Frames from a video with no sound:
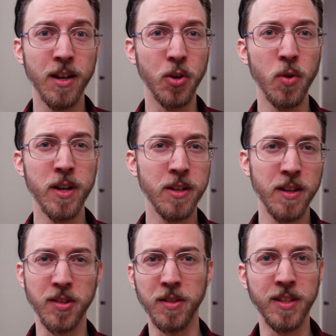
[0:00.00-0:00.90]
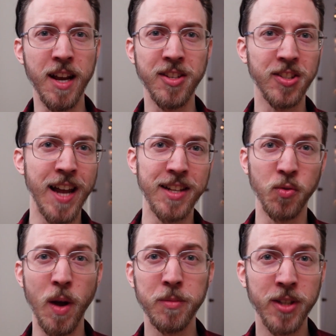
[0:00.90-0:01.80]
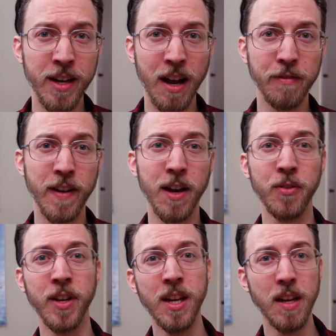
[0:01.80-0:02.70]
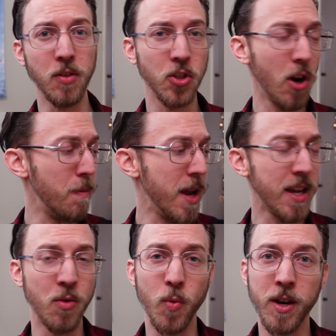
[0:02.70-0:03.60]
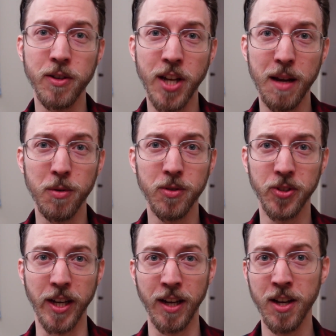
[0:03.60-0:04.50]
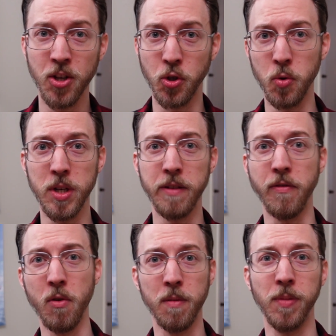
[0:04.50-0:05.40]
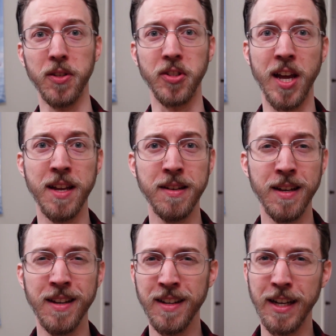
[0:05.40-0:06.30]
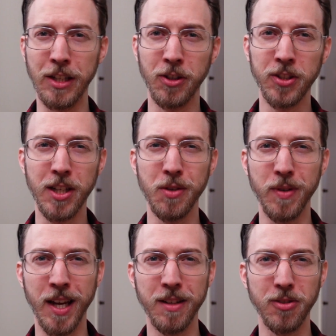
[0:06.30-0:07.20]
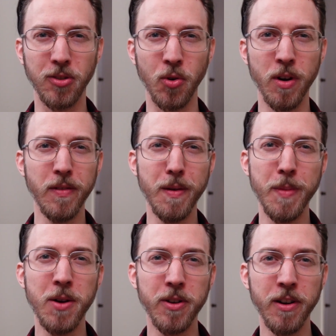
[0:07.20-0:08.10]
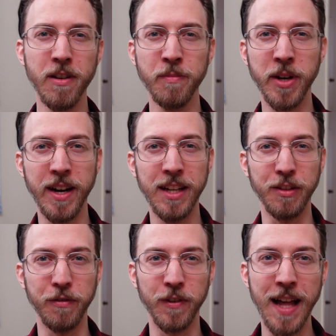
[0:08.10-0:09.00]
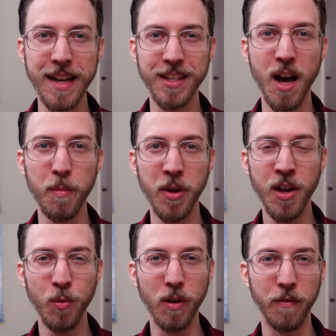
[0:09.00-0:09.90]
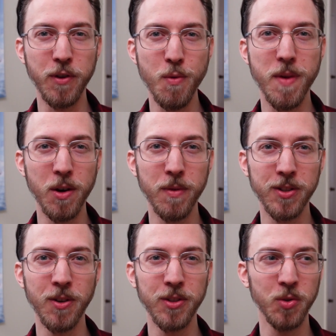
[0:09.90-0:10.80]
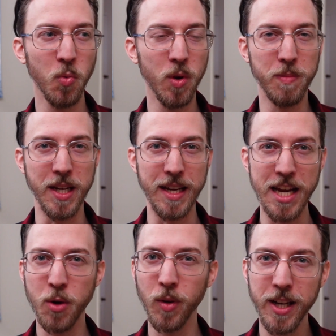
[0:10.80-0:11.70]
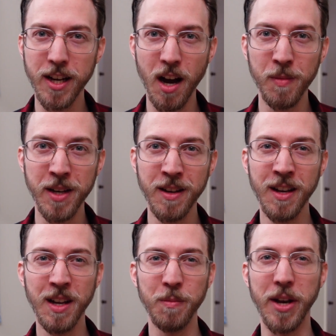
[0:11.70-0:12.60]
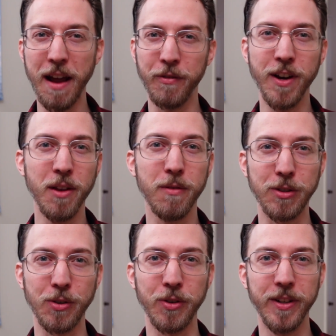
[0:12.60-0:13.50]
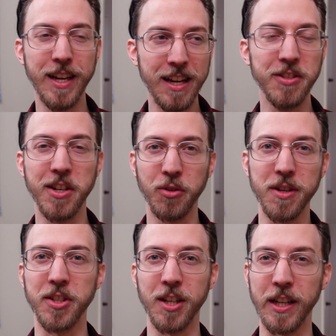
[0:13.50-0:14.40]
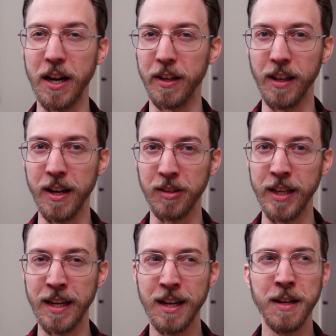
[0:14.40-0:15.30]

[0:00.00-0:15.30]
According to this Dice Stats website I found, if you start making weird tables like 2d4 plus 10, it looks like you get sort of a bell curve, but it has a flat top where a few middle results would be equally common, but every other result is increasingly unlikely.